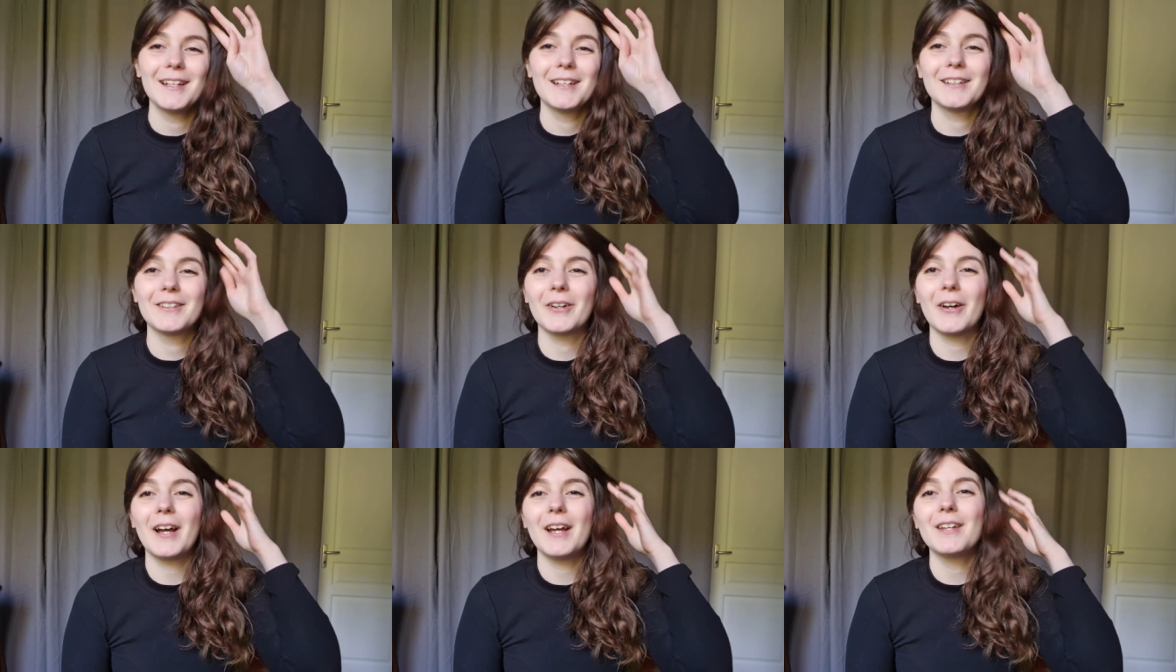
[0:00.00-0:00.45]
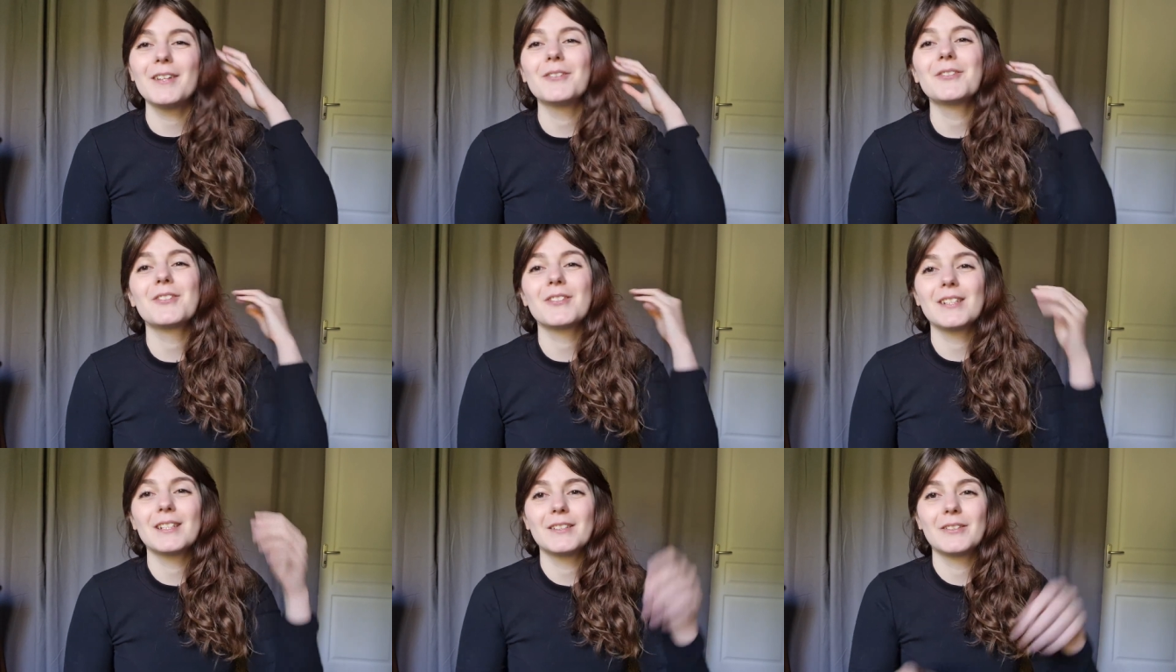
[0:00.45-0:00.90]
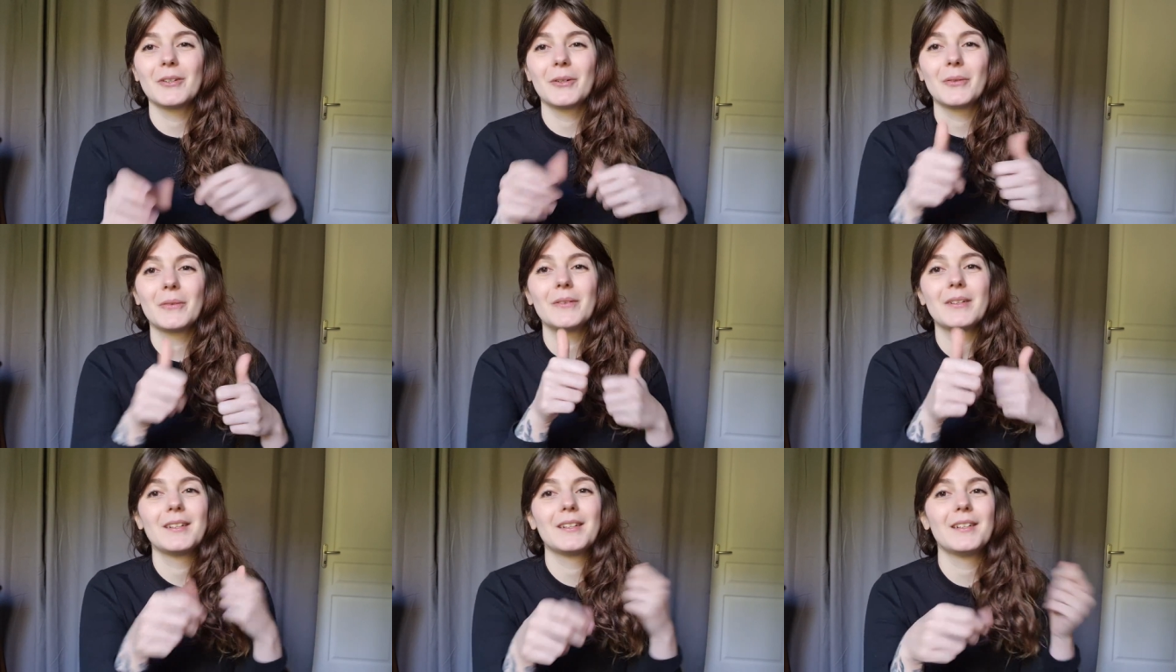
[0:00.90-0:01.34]
No, I usually
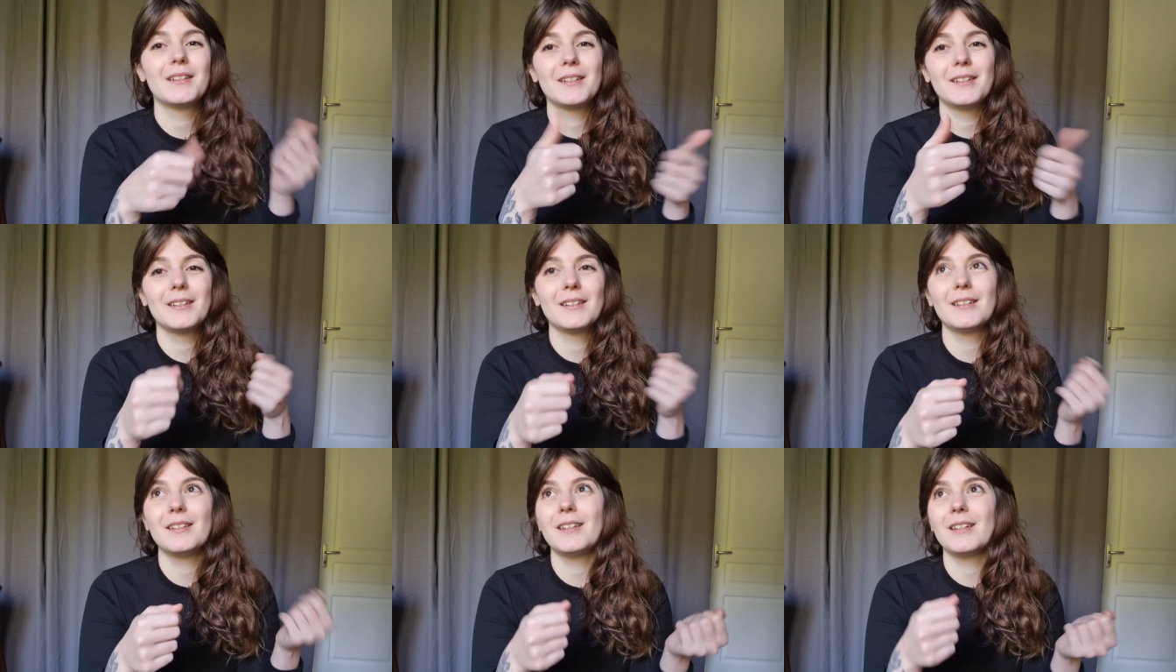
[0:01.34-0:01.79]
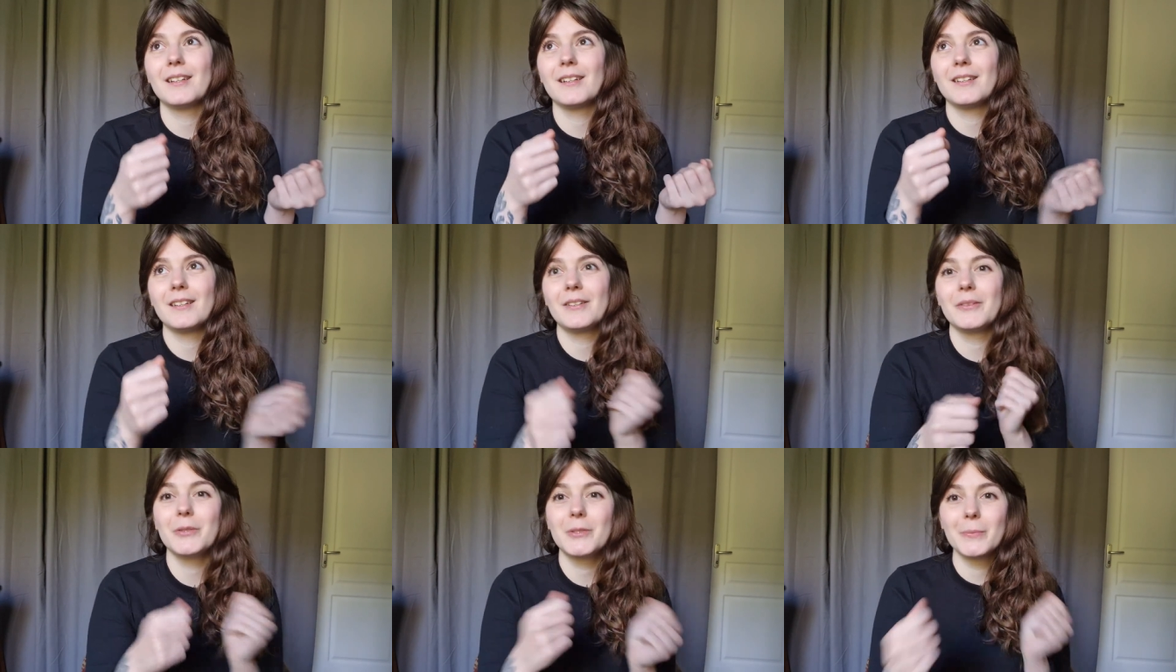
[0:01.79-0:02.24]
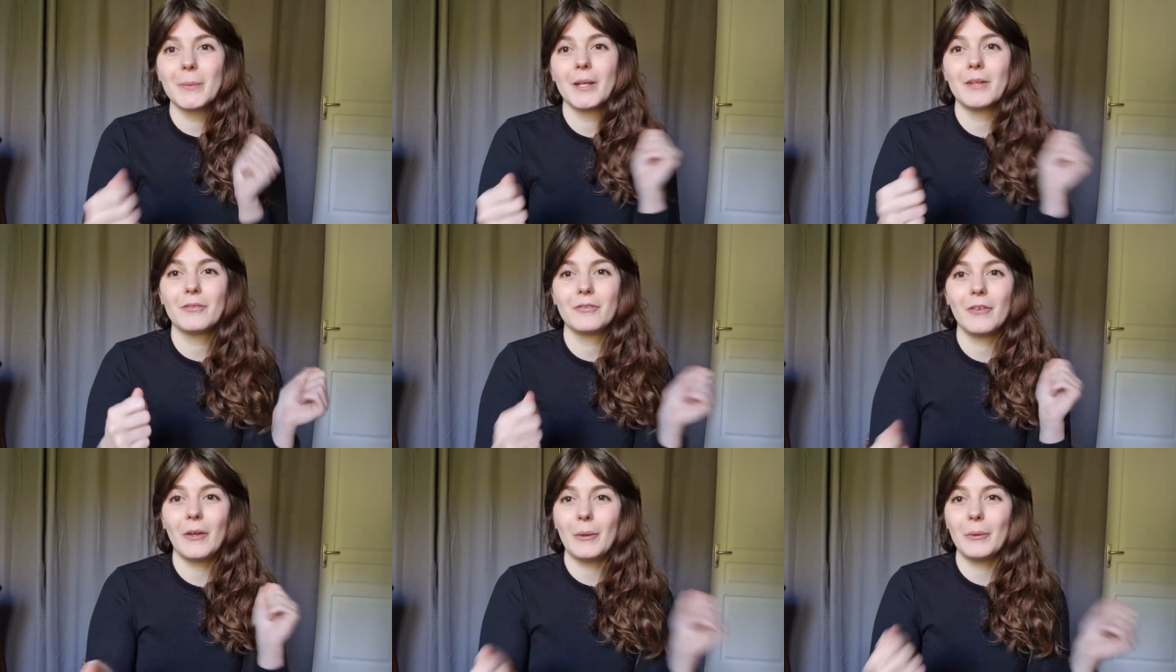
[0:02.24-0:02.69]
don't use
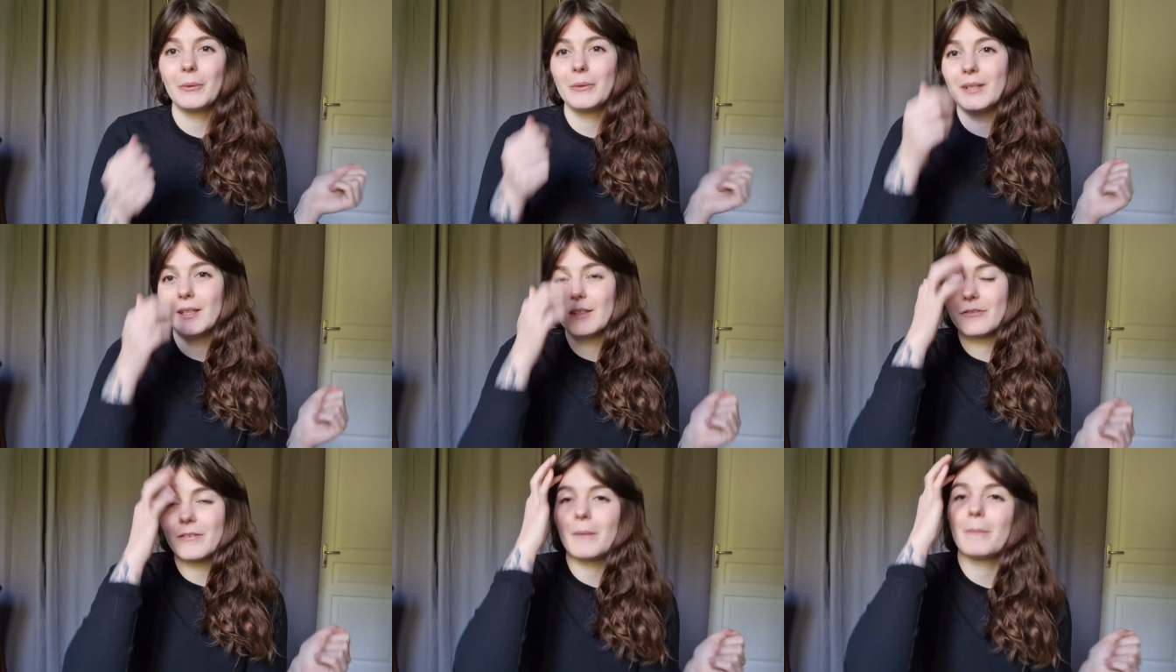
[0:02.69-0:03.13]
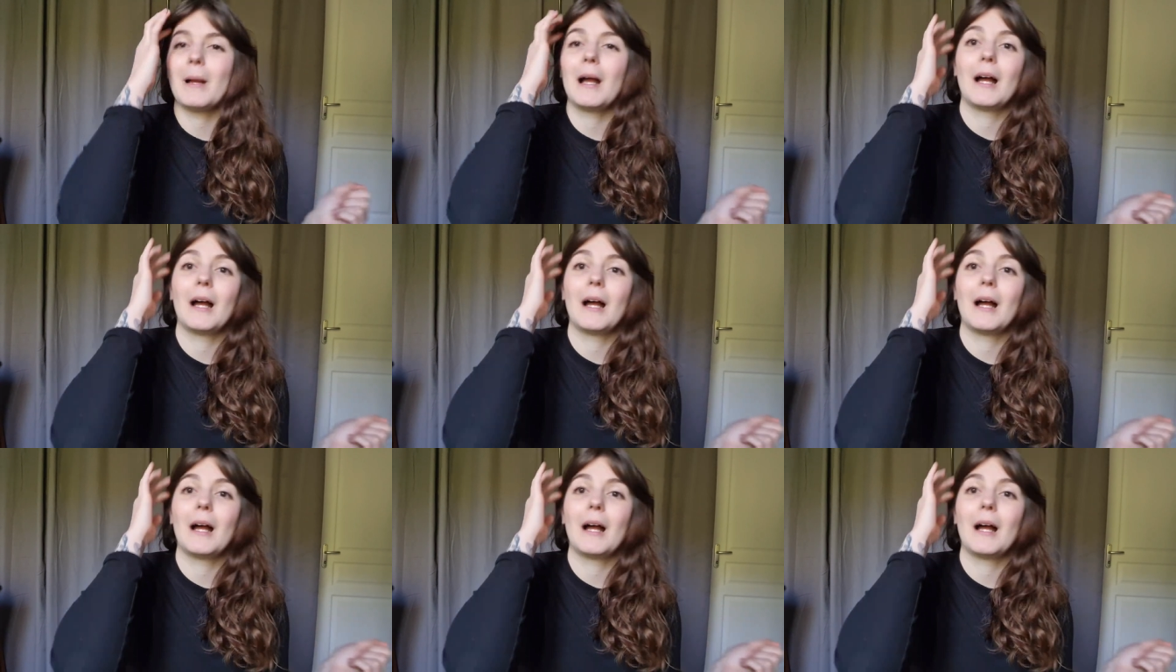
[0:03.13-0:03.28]
my phone if I'm